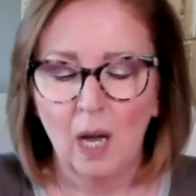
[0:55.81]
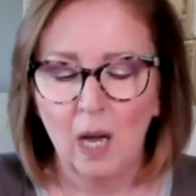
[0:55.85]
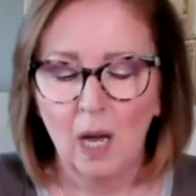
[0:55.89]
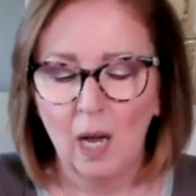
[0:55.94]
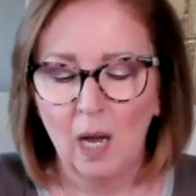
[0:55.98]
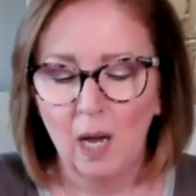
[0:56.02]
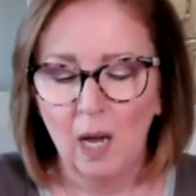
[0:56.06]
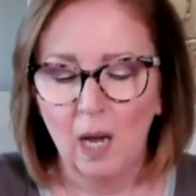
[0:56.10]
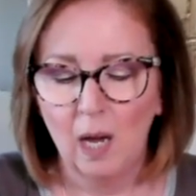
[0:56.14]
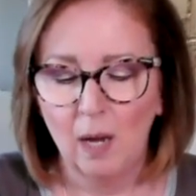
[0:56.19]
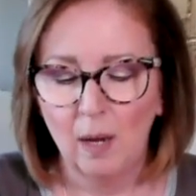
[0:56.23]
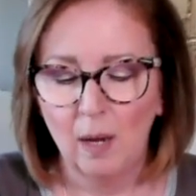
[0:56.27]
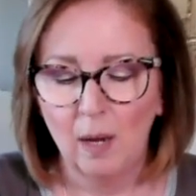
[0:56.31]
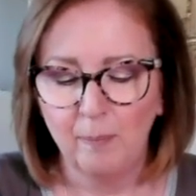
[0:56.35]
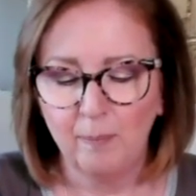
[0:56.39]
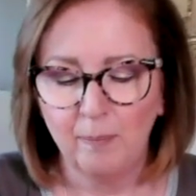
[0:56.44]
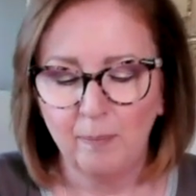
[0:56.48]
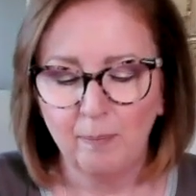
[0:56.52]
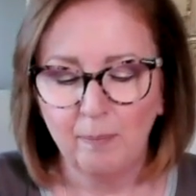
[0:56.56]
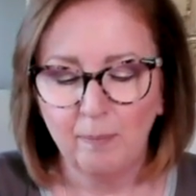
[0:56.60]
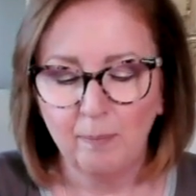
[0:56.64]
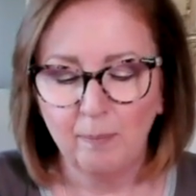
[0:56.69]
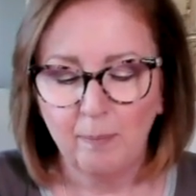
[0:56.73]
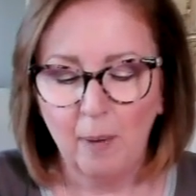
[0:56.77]

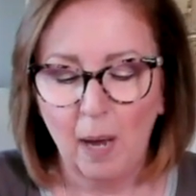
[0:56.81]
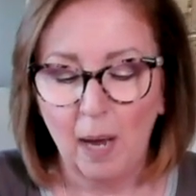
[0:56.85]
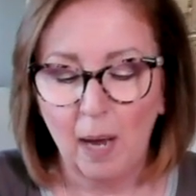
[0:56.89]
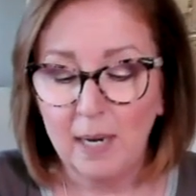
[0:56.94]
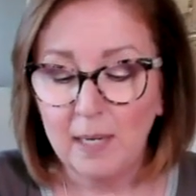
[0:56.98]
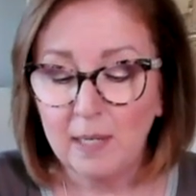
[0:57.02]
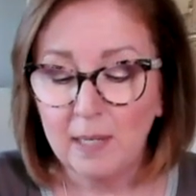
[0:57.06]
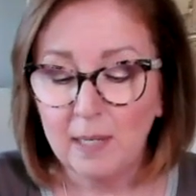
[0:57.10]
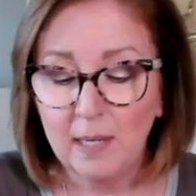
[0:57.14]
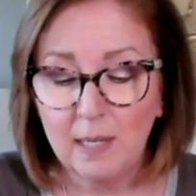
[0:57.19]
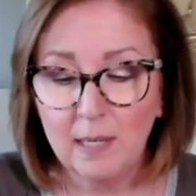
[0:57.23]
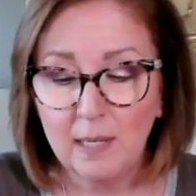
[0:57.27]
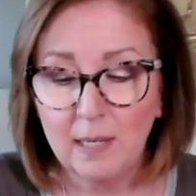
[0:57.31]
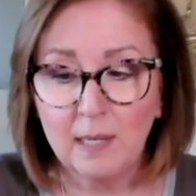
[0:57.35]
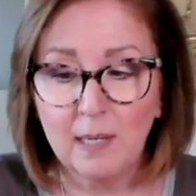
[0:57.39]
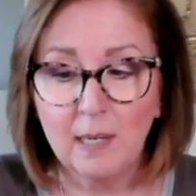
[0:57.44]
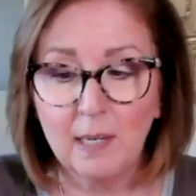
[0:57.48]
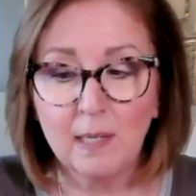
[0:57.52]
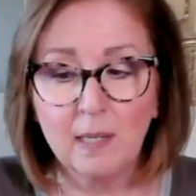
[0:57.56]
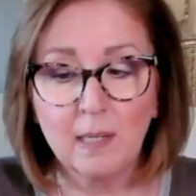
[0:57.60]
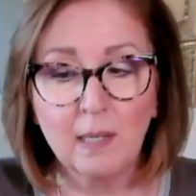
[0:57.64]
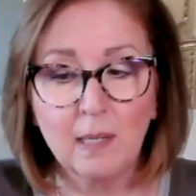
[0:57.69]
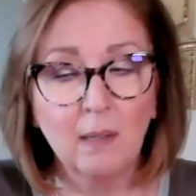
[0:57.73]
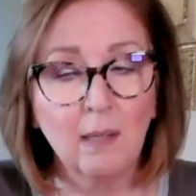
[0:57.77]
Um, Pisces
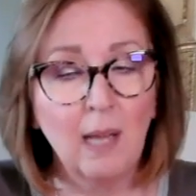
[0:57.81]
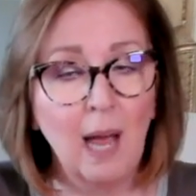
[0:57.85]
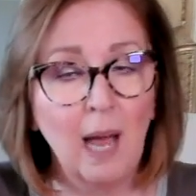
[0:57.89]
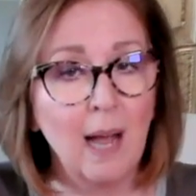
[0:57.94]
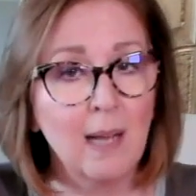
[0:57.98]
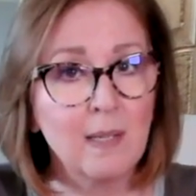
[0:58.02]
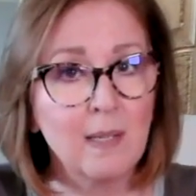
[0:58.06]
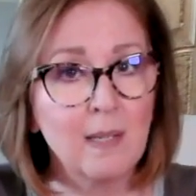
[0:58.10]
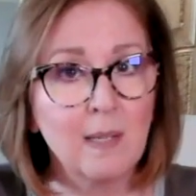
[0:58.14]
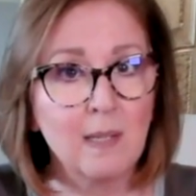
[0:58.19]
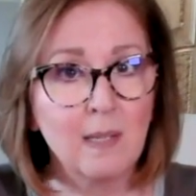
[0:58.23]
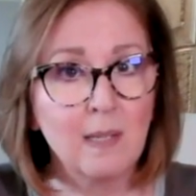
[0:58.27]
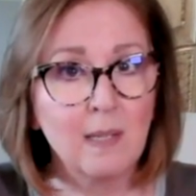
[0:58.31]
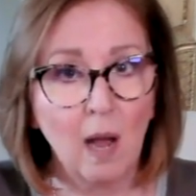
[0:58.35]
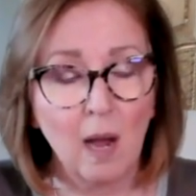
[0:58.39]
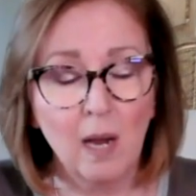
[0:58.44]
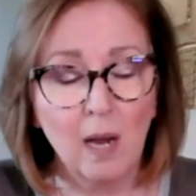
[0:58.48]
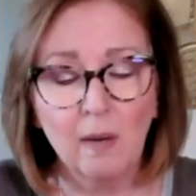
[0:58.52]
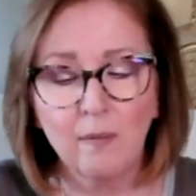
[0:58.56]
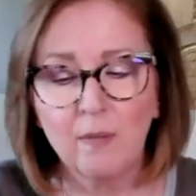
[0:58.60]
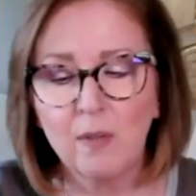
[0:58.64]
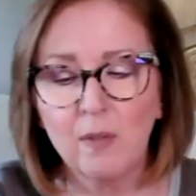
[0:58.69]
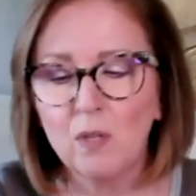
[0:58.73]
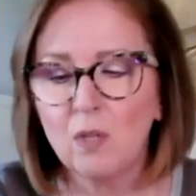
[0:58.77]
is the last
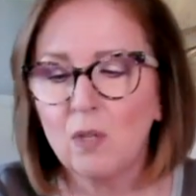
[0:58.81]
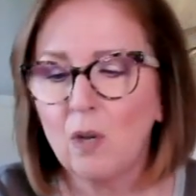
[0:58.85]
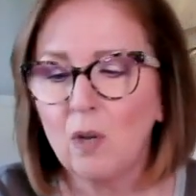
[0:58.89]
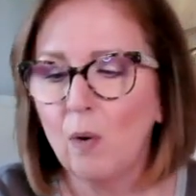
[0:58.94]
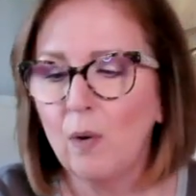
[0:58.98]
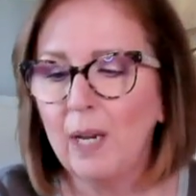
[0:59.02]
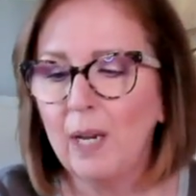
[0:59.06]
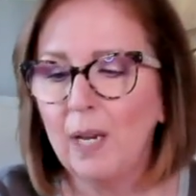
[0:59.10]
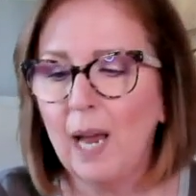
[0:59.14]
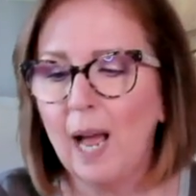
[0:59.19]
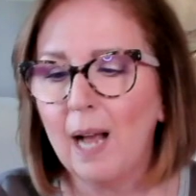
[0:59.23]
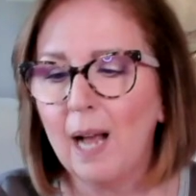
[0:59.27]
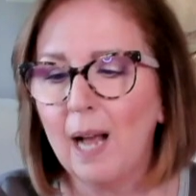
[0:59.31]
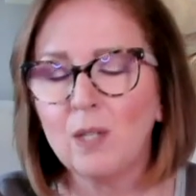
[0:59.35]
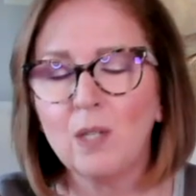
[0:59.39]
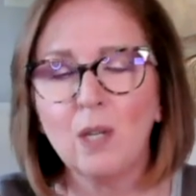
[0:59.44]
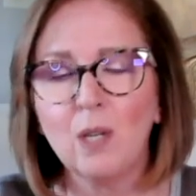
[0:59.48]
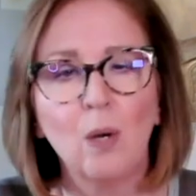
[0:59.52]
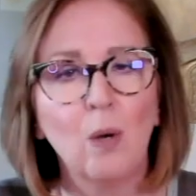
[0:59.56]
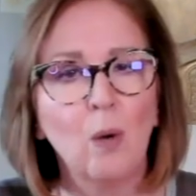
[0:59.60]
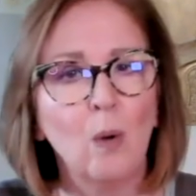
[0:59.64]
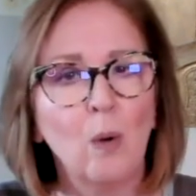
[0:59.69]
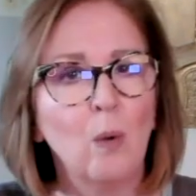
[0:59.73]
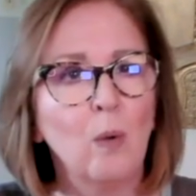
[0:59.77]
sign of the zodiac,
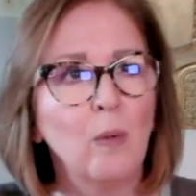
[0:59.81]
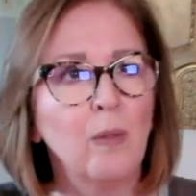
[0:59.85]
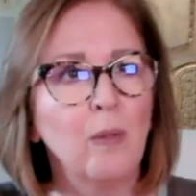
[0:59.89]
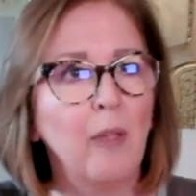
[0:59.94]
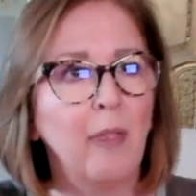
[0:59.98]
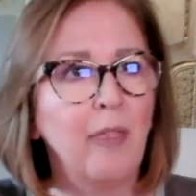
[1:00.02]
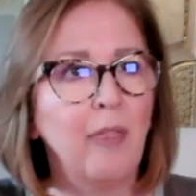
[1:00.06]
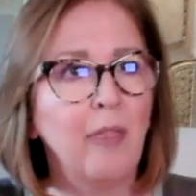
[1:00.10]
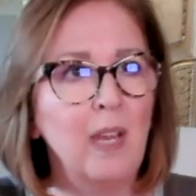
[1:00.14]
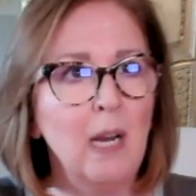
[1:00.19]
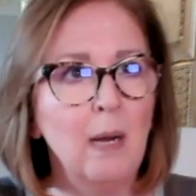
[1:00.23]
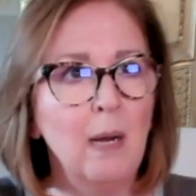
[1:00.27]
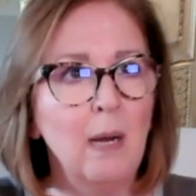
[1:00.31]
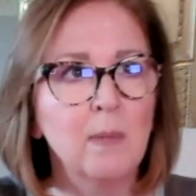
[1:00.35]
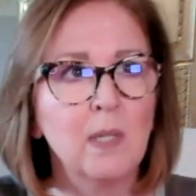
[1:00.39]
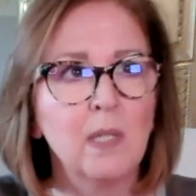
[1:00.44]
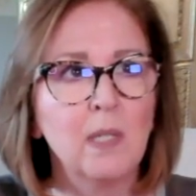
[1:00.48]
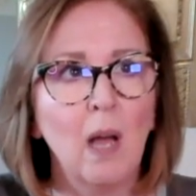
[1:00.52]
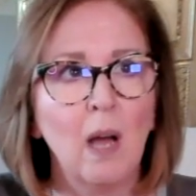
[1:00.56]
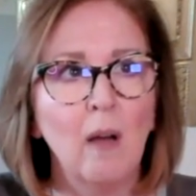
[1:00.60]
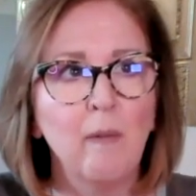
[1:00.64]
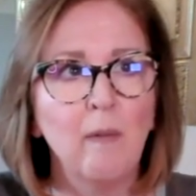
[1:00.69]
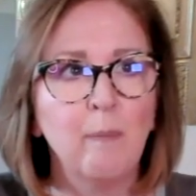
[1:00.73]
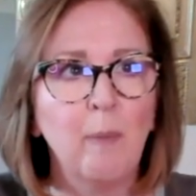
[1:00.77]
so the
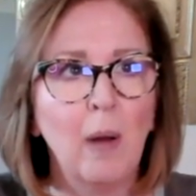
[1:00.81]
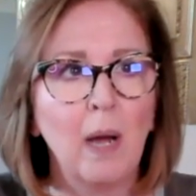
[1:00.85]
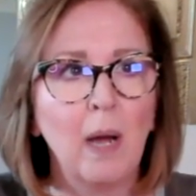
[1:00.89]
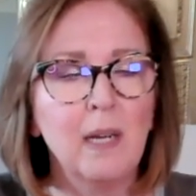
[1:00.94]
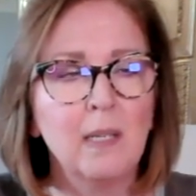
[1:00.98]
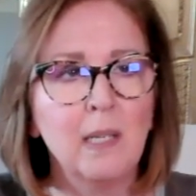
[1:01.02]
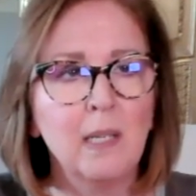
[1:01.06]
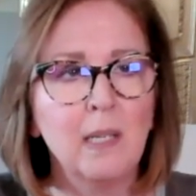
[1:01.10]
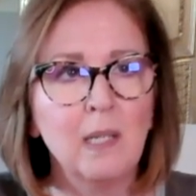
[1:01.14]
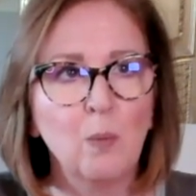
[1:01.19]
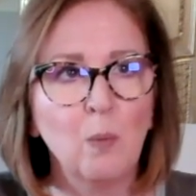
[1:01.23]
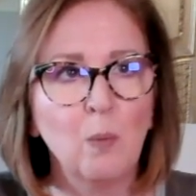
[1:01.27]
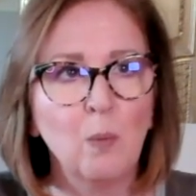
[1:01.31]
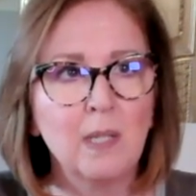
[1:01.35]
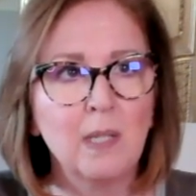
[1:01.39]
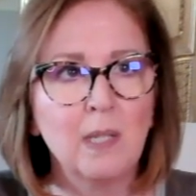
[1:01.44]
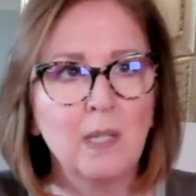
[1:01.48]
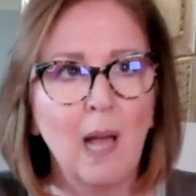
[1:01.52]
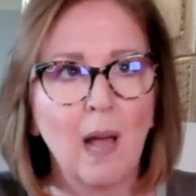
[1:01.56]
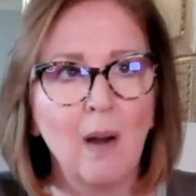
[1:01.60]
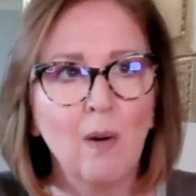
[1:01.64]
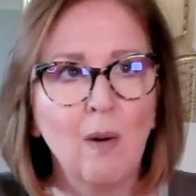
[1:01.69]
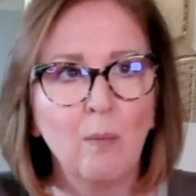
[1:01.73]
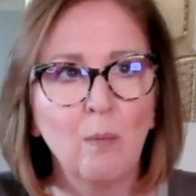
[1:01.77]
themes of Pisces when
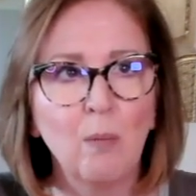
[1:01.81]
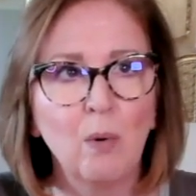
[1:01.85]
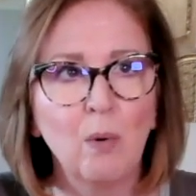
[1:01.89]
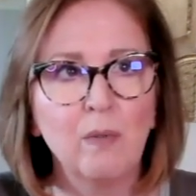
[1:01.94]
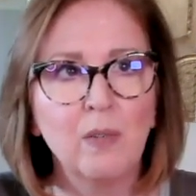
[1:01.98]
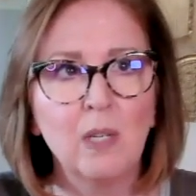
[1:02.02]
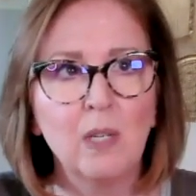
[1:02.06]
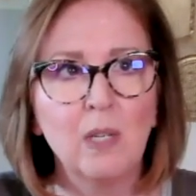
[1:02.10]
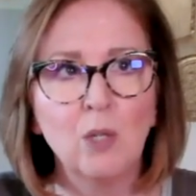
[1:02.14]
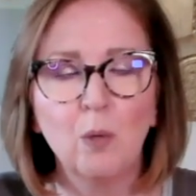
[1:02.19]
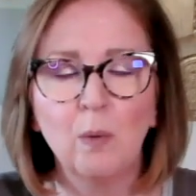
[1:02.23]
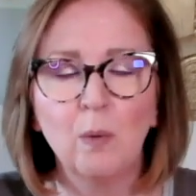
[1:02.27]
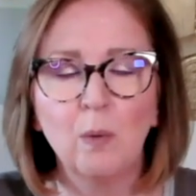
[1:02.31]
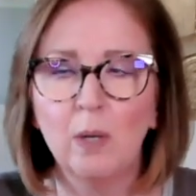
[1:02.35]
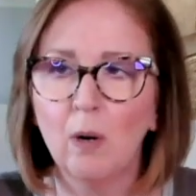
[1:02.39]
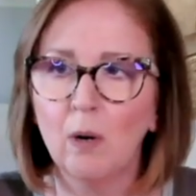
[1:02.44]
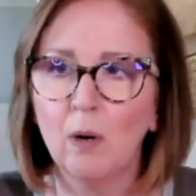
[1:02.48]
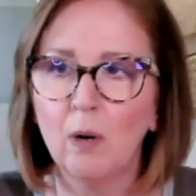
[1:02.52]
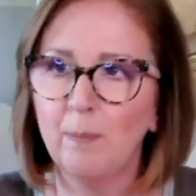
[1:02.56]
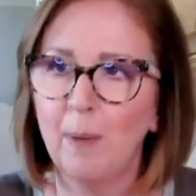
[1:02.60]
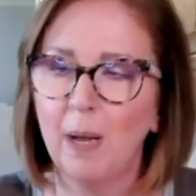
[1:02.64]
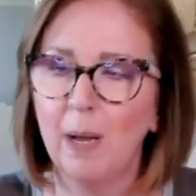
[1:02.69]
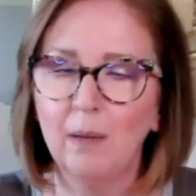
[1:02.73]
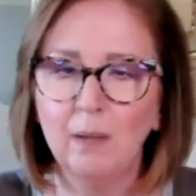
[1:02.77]
Saturn moves into it
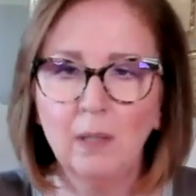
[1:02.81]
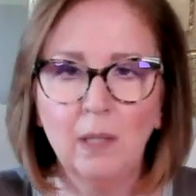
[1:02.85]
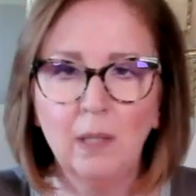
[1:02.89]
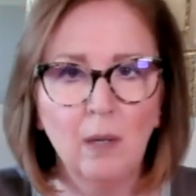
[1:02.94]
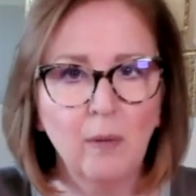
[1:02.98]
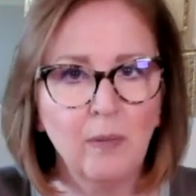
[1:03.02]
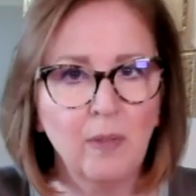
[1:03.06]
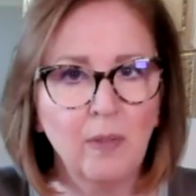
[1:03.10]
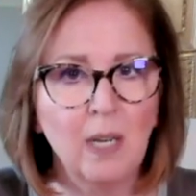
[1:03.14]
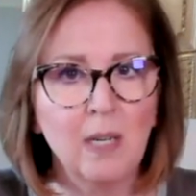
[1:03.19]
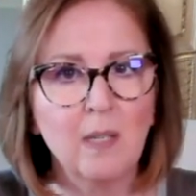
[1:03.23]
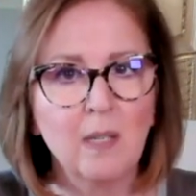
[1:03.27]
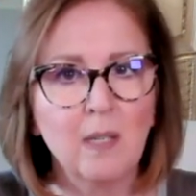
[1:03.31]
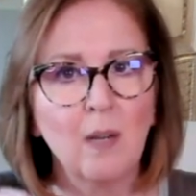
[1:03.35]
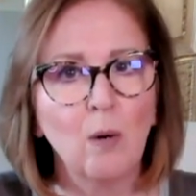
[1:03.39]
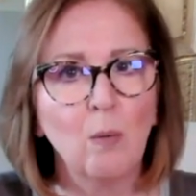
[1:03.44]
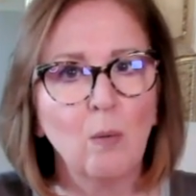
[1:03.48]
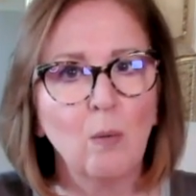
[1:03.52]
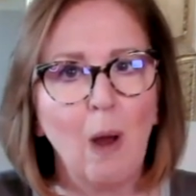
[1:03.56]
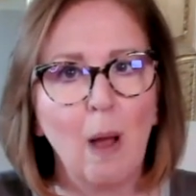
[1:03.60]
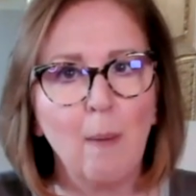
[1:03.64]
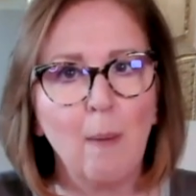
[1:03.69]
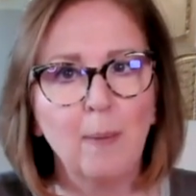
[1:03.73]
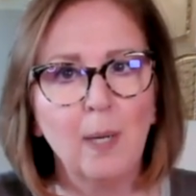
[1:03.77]
are about, you know, things that are
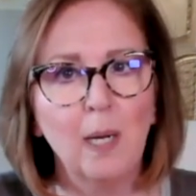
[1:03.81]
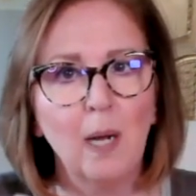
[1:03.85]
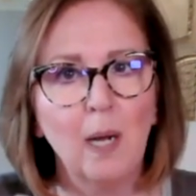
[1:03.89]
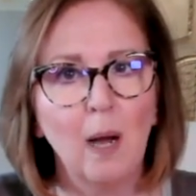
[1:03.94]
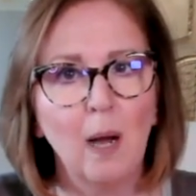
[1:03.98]
wrapping